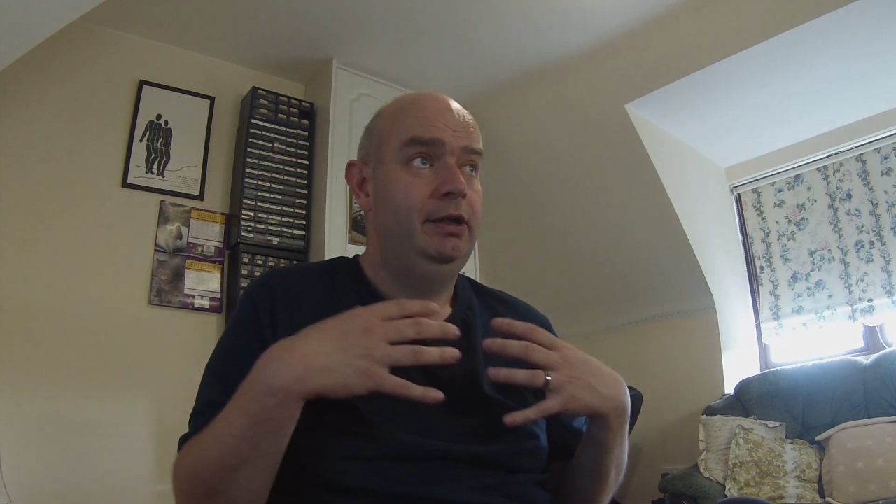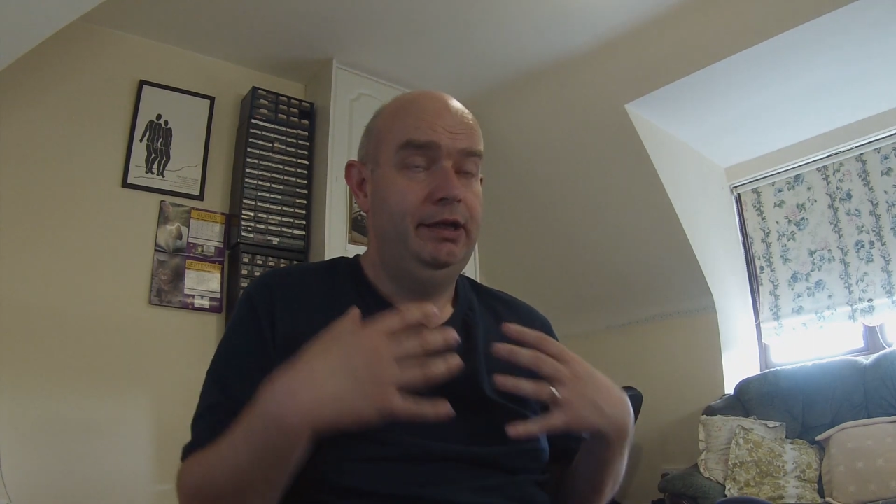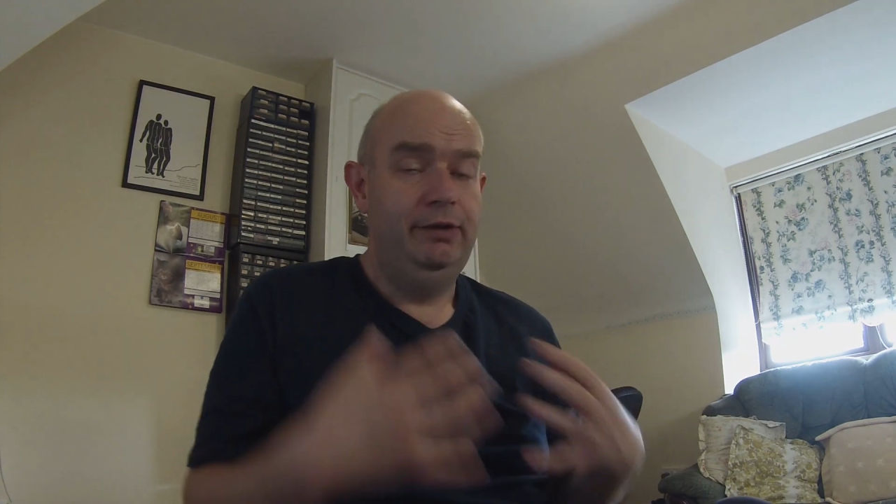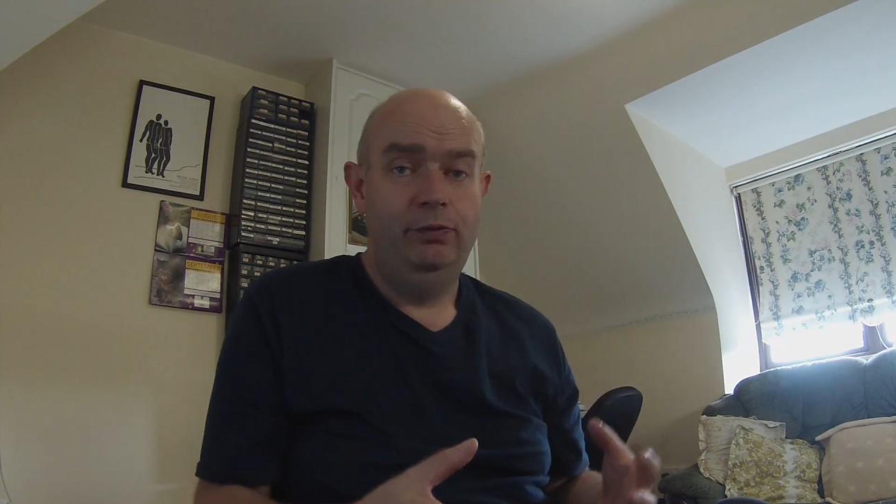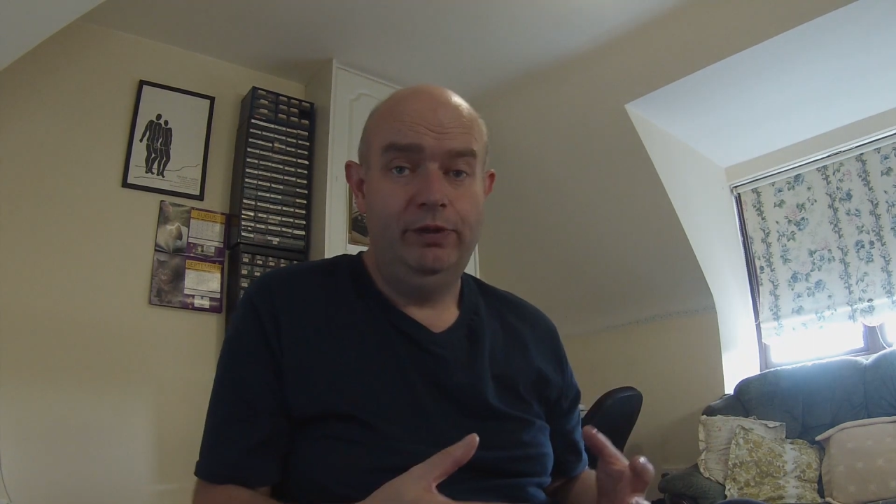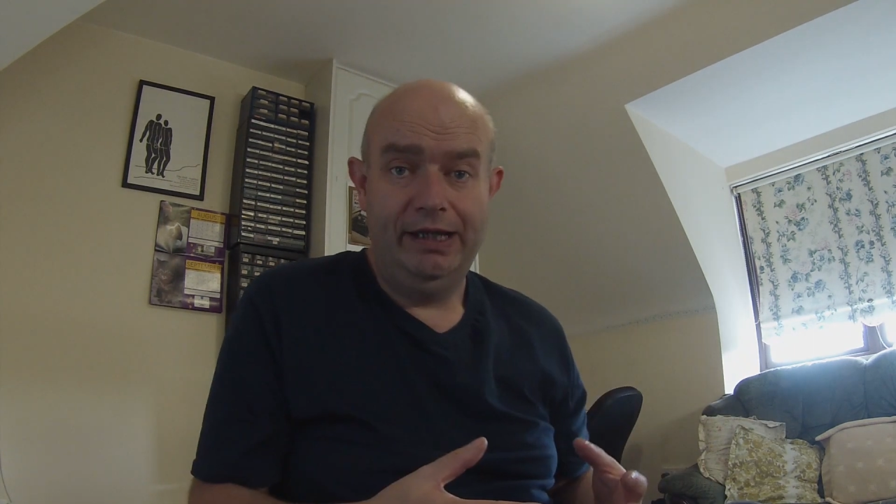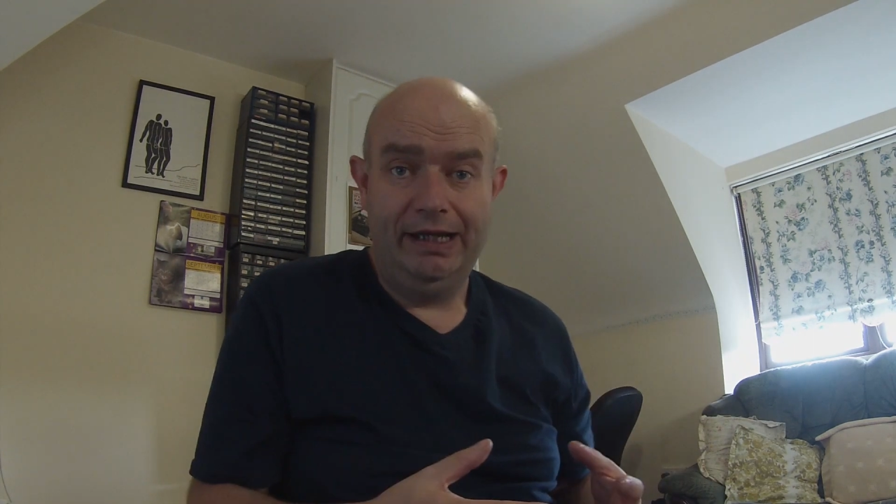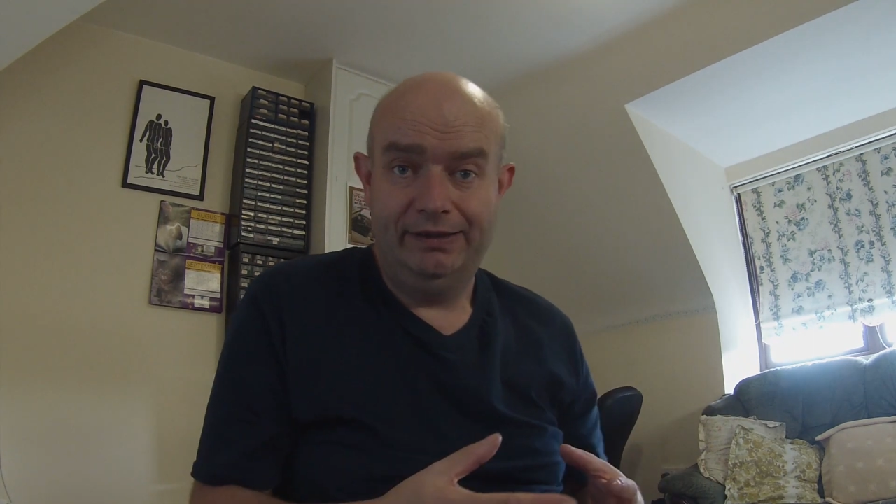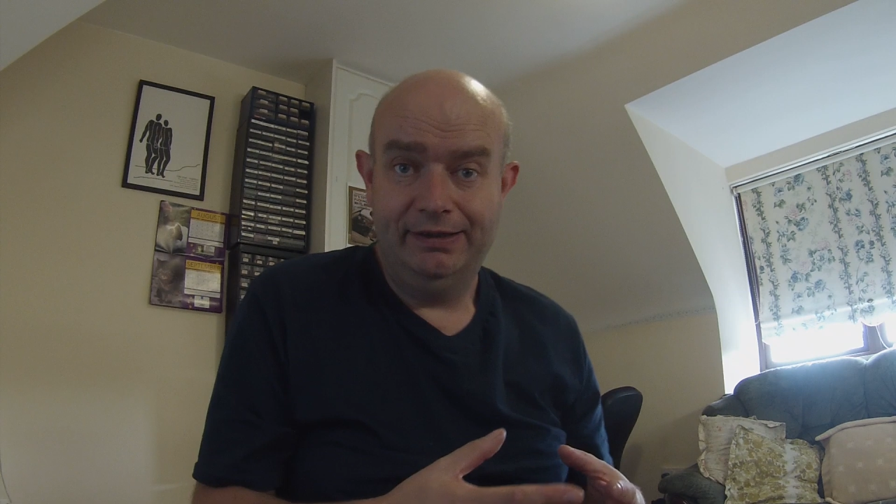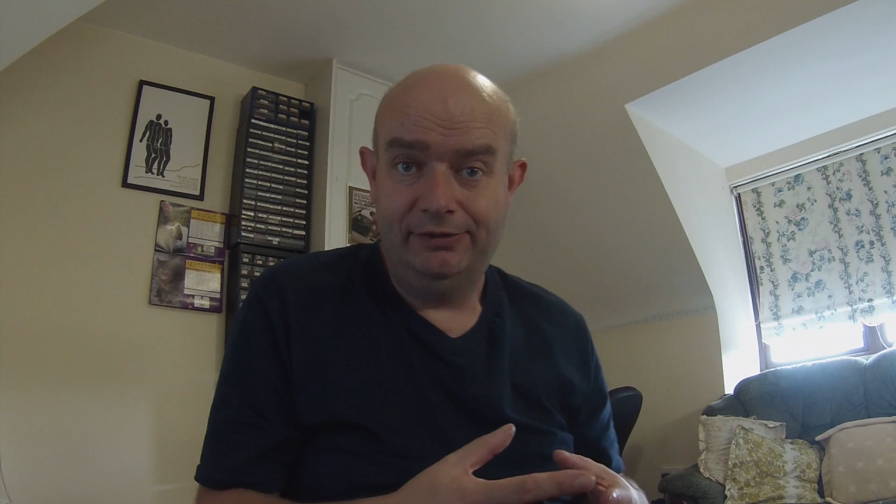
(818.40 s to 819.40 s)
if we
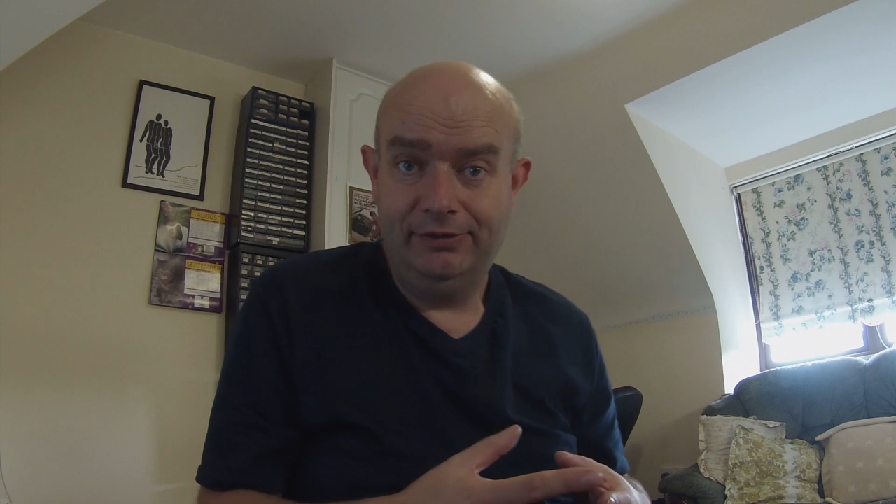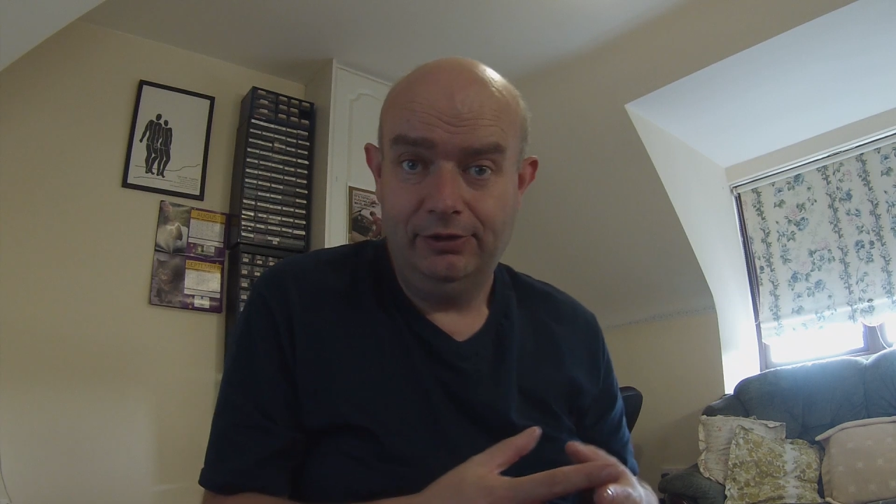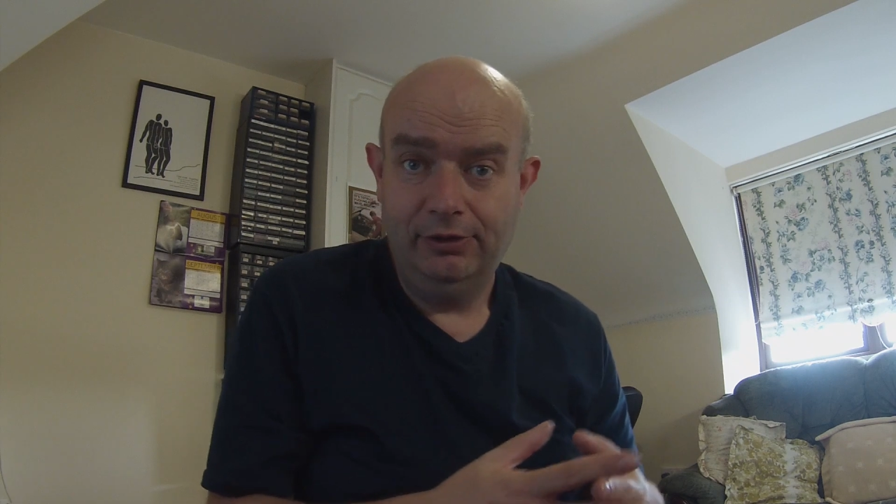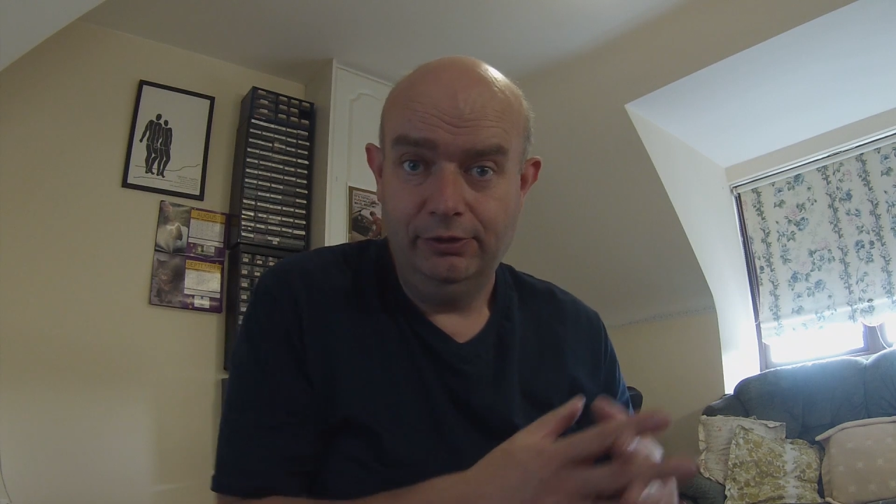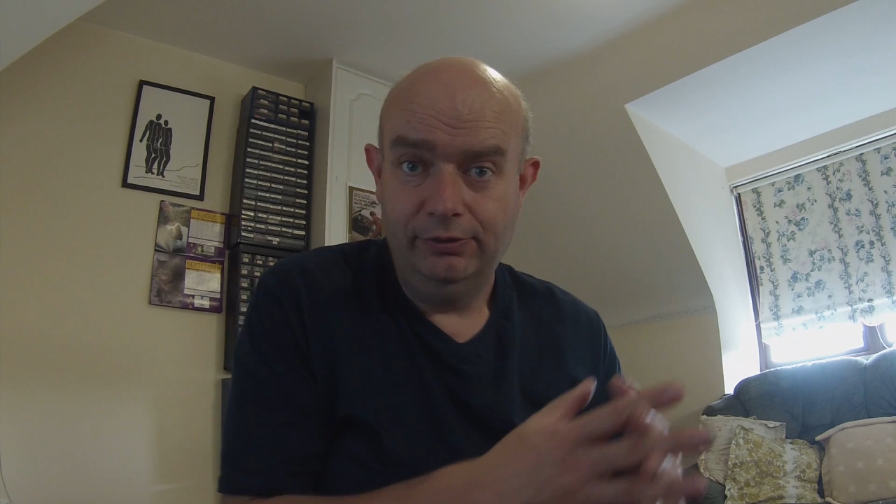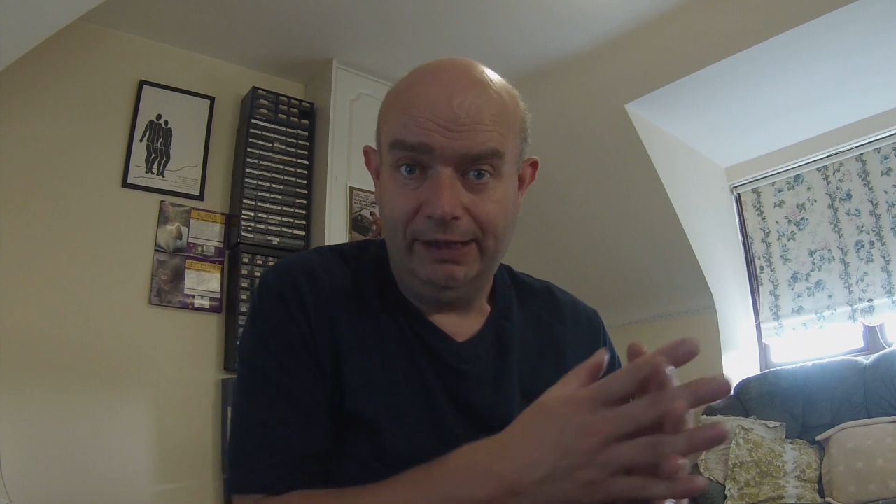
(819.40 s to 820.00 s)
get to, to